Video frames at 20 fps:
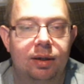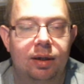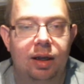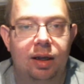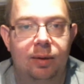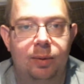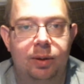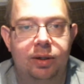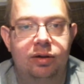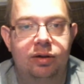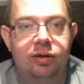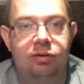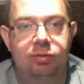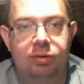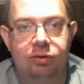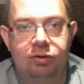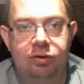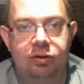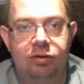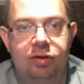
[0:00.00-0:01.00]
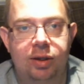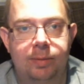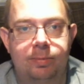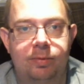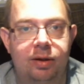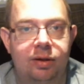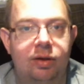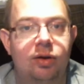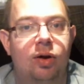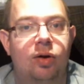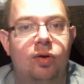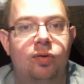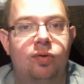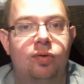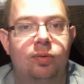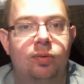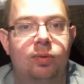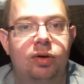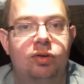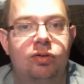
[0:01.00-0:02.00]
Anyway, this was Eucep. Thank you all
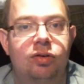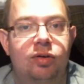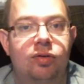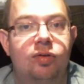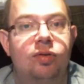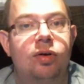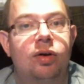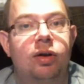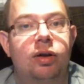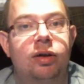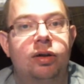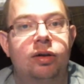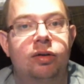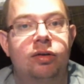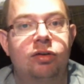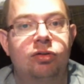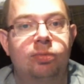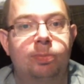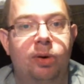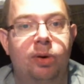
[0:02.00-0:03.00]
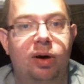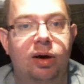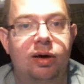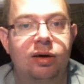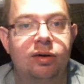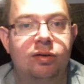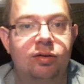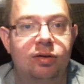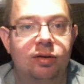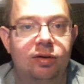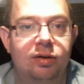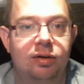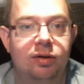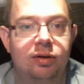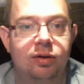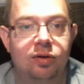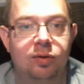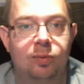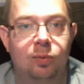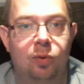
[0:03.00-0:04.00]
for watching this part,
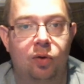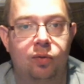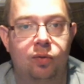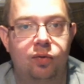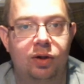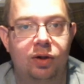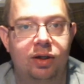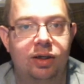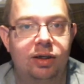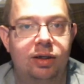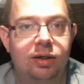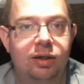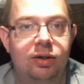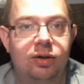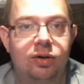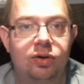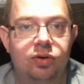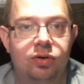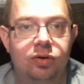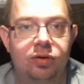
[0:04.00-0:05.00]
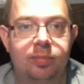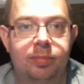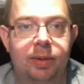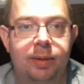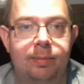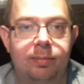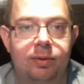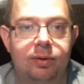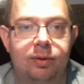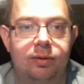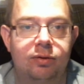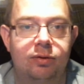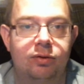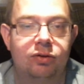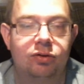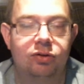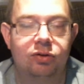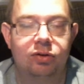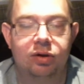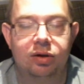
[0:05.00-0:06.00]
the waffling, the
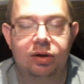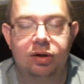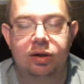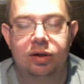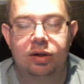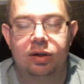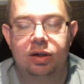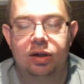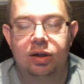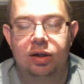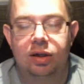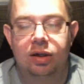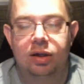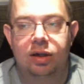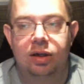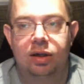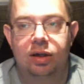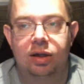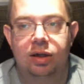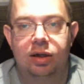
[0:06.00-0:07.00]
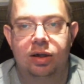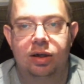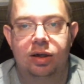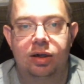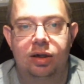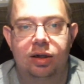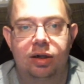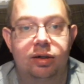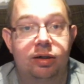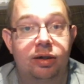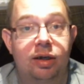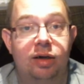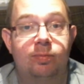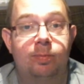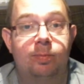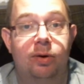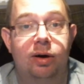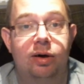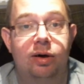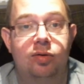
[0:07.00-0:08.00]
remembrance. Next
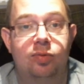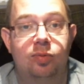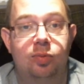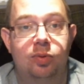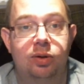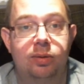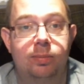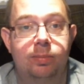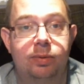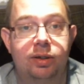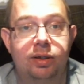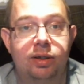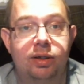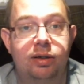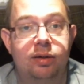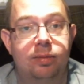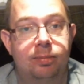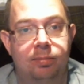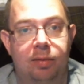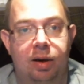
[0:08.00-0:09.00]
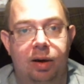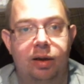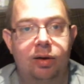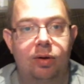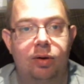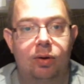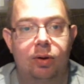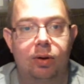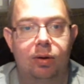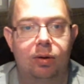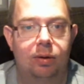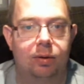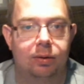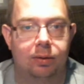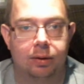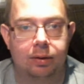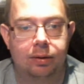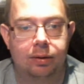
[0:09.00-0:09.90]
part will be my haul.